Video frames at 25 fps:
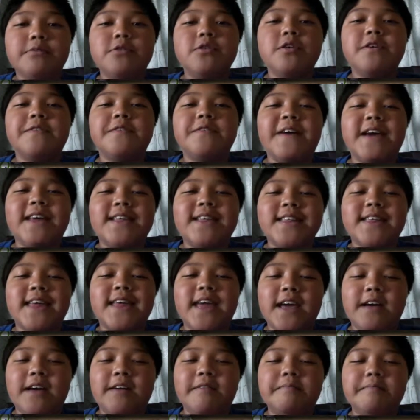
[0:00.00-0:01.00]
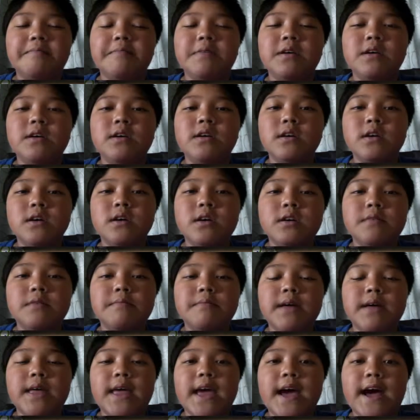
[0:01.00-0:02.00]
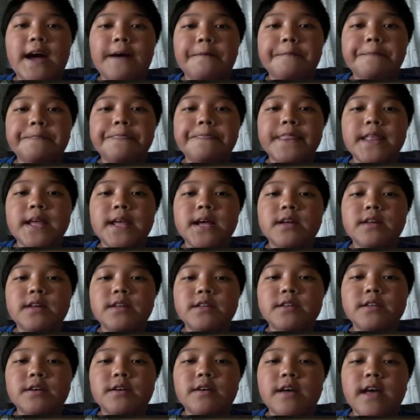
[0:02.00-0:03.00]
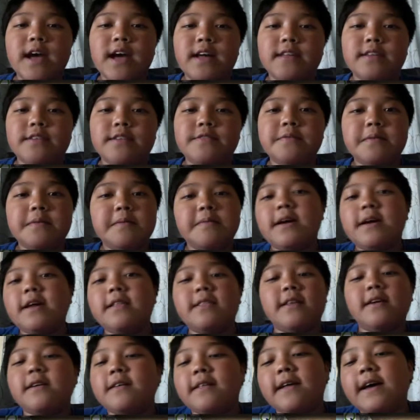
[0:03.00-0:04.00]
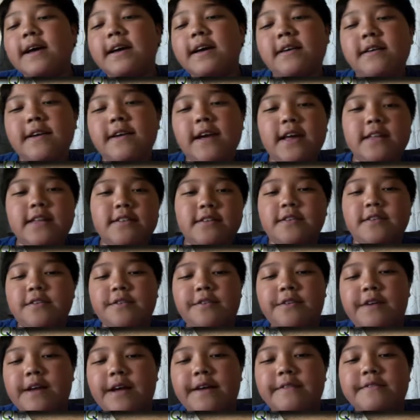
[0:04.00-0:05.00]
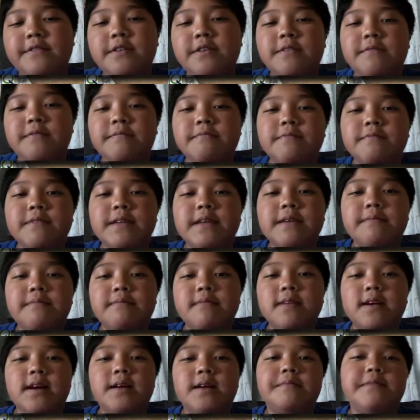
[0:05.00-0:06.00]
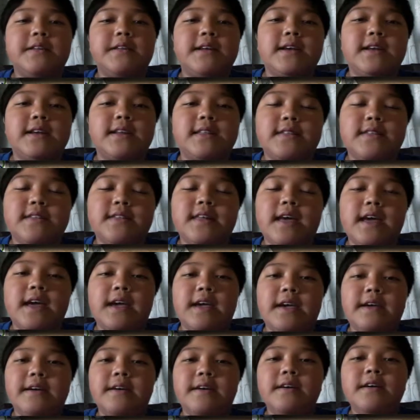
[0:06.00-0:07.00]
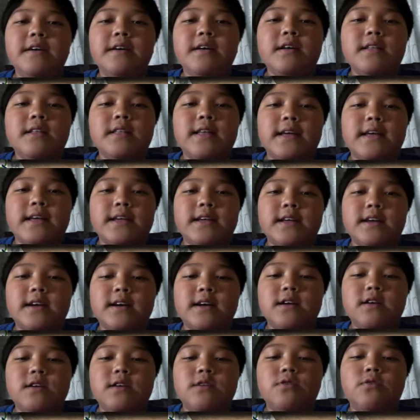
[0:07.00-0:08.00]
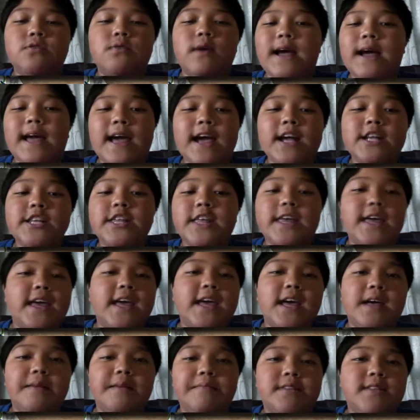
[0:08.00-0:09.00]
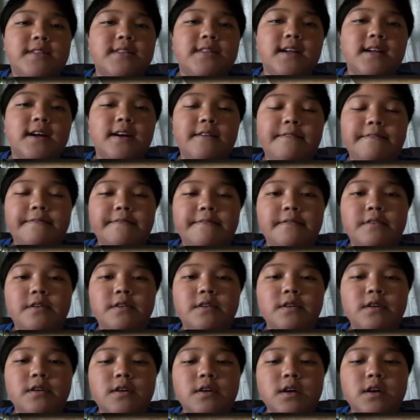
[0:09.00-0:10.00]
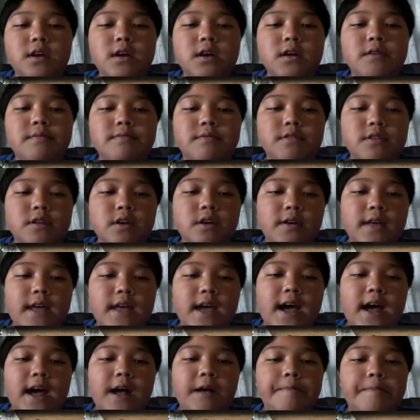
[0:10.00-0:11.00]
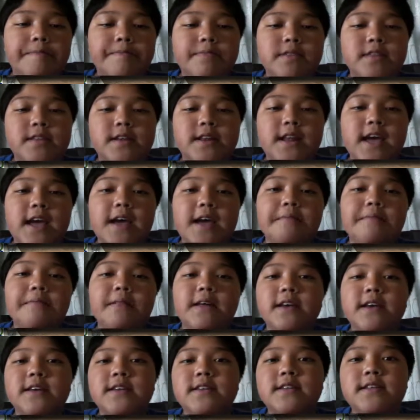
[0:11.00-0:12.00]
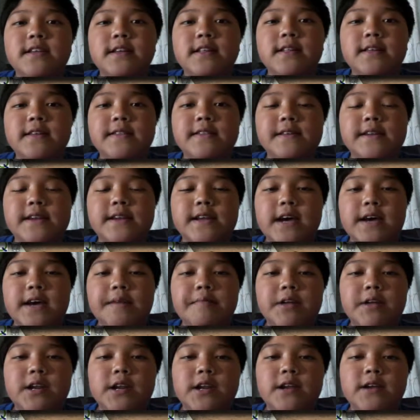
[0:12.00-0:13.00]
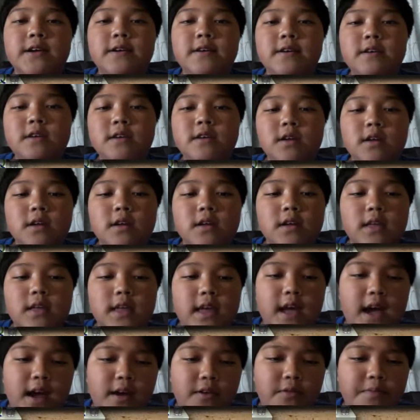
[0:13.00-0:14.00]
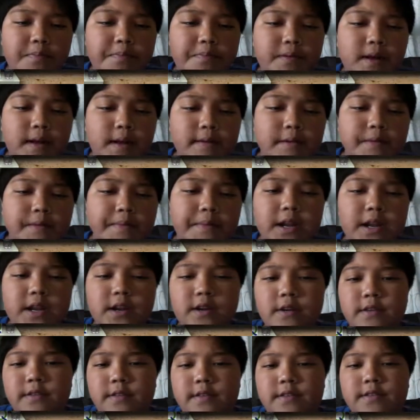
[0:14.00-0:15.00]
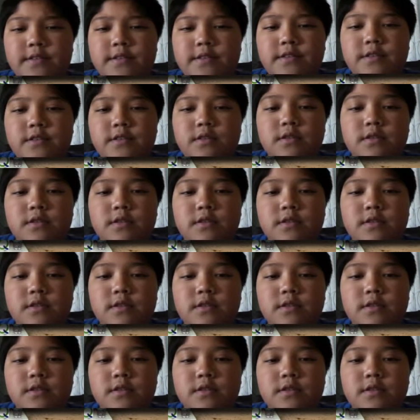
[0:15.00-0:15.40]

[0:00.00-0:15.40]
doing face cam, but yeah. So yeah, this is what I look like. Okay, so you don't have to keep commenting and say like who I actually am and stuff. so yeah, today I'm playing Stealing the Diamond. Yeah, you probably might know this.